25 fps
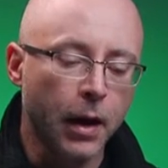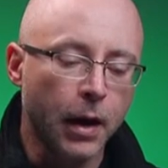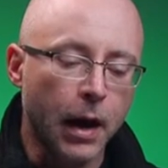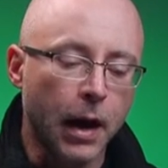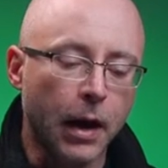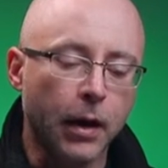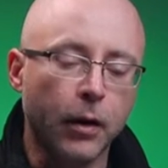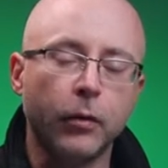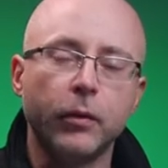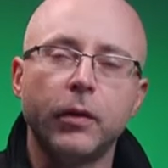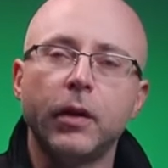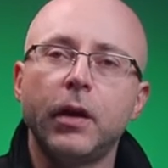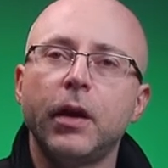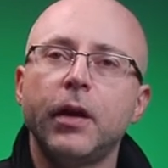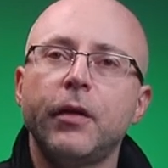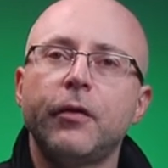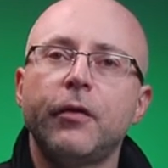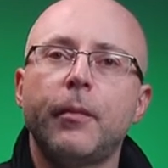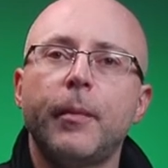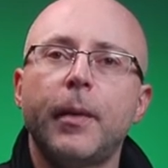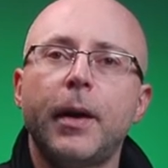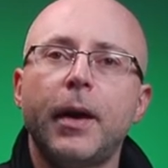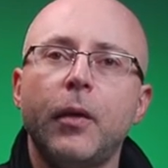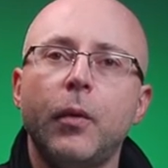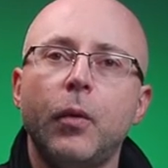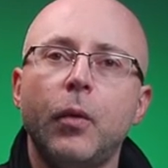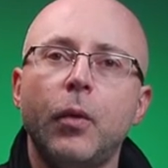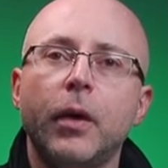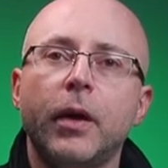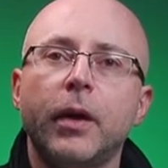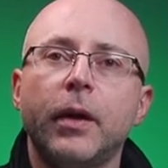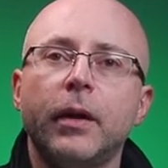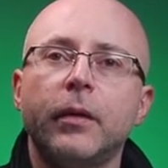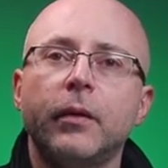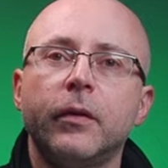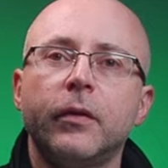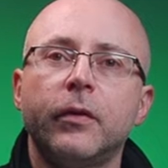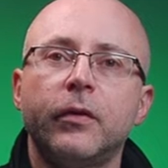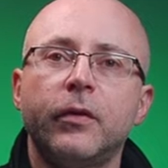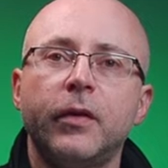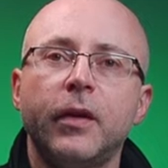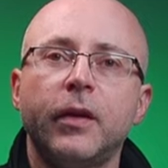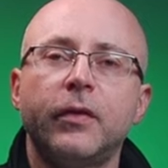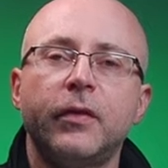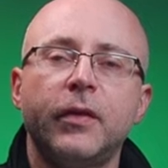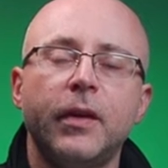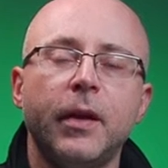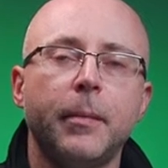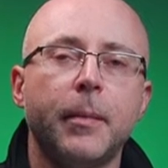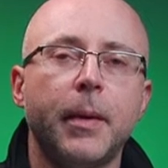I don't deliver my work in
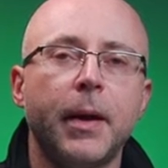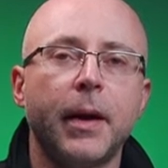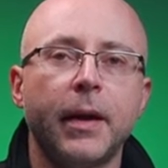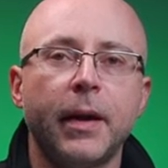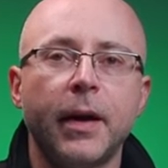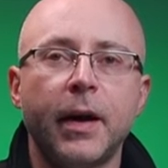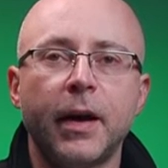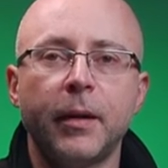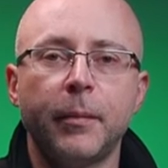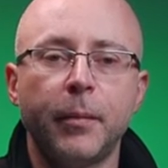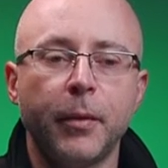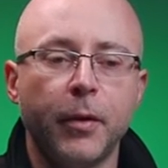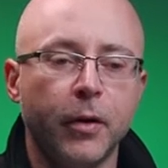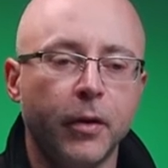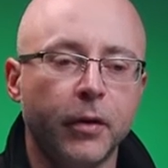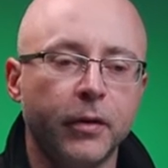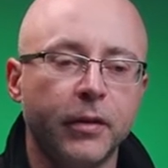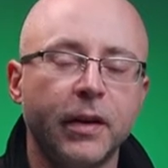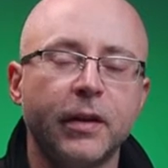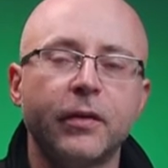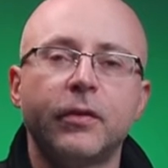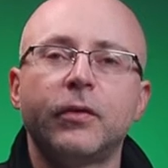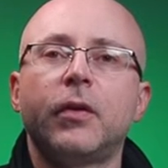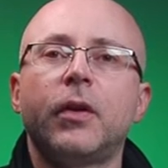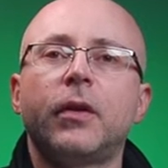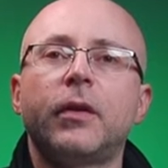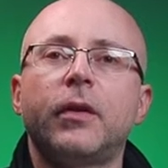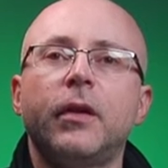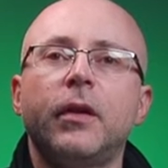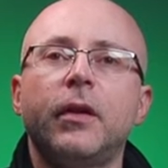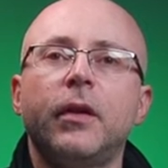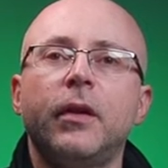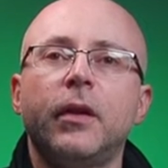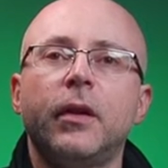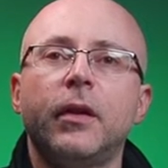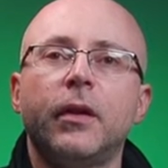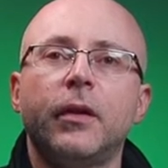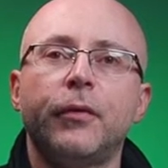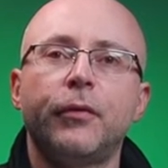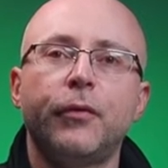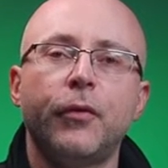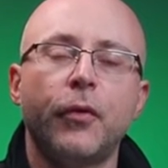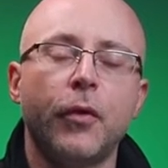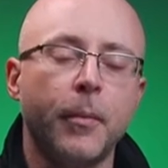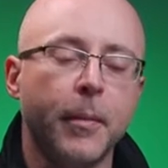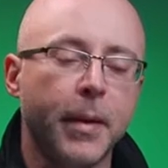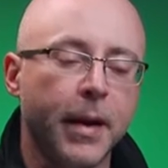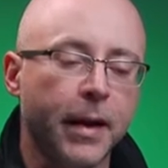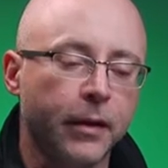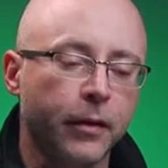16 by 9 because that's not the uh,
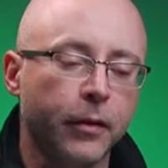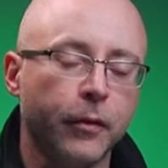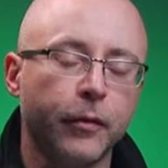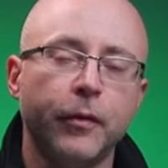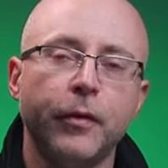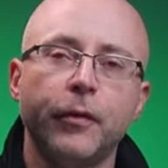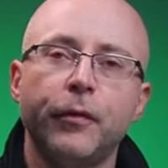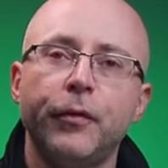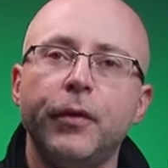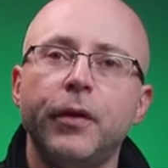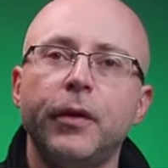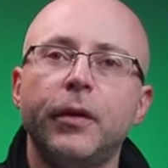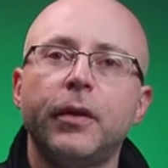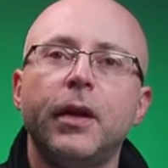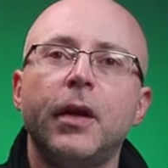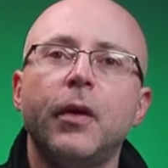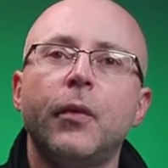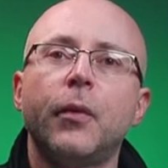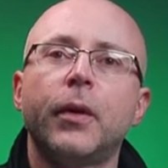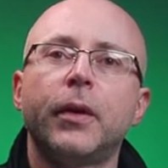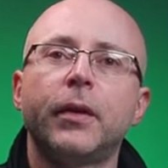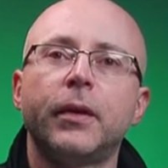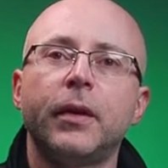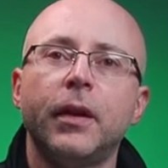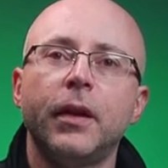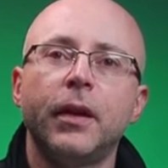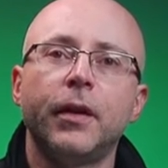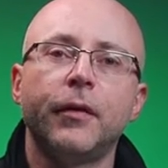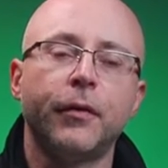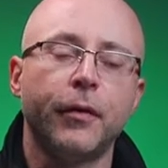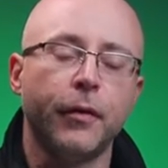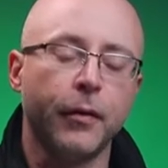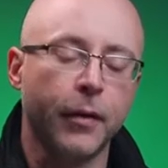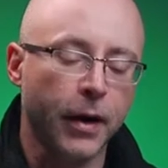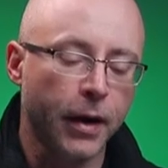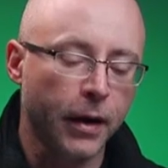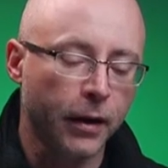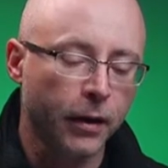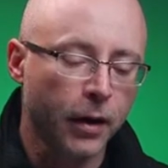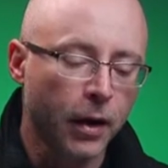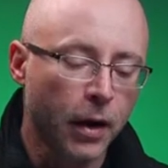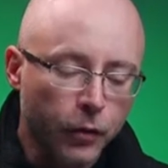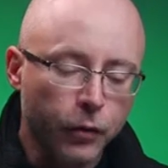format of the video they want to deliver, right?